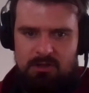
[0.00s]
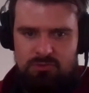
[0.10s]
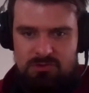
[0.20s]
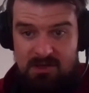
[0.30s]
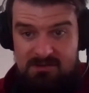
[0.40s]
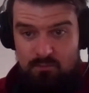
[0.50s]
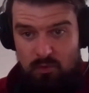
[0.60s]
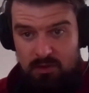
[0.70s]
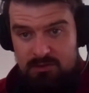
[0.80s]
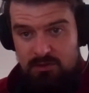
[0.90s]
who doesn't
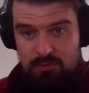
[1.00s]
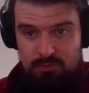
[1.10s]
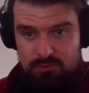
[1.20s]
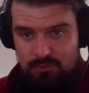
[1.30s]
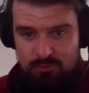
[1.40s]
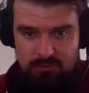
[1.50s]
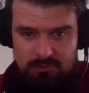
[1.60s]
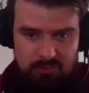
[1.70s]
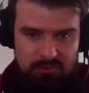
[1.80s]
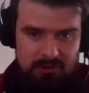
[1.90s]
want you to
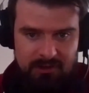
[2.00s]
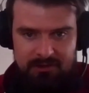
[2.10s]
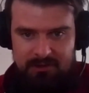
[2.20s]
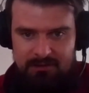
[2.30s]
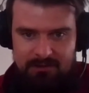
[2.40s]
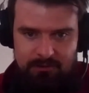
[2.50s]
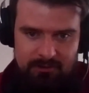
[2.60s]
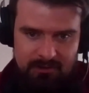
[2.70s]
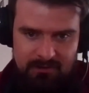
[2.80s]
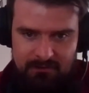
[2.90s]
deploy Click in their
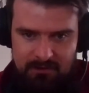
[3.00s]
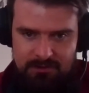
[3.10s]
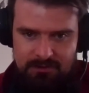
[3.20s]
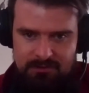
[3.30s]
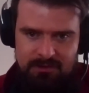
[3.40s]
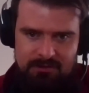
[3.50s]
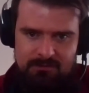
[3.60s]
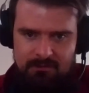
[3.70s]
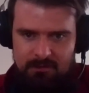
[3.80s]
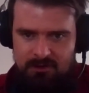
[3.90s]
organization. Then
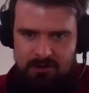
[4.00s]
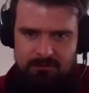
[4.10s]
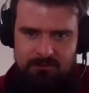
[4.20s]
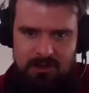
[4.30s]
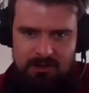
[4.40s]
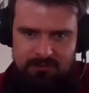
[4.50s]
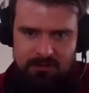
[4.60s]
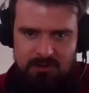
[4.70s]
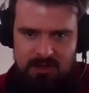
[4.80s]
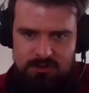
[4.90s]
sometimes you have like
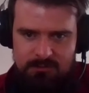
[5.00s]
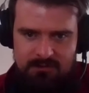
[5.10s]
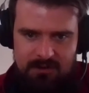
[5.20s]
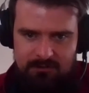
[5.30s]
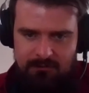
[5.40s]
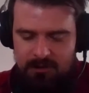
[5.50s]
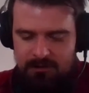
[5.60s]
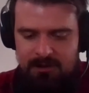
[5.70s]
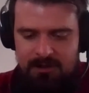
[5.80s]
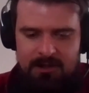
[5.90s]
management there as
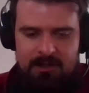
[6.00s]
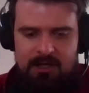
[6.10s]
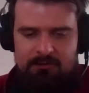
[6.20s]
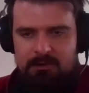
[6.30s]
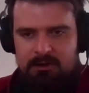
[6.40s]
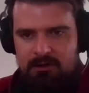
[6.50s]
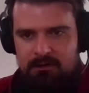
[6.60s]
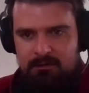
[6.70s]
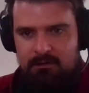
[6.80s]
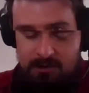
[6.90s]
well. Everybody
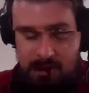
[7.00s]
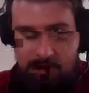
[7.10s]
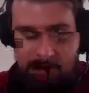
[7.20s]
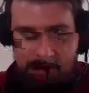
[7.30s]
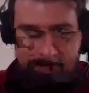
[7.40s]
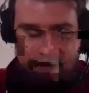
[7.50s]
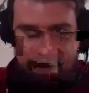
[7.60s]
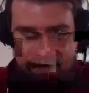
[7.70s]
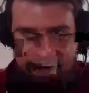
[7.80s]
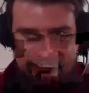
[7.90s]
is excited except for
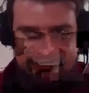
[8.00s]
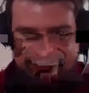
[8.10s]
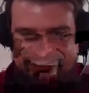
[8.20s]
that one guy,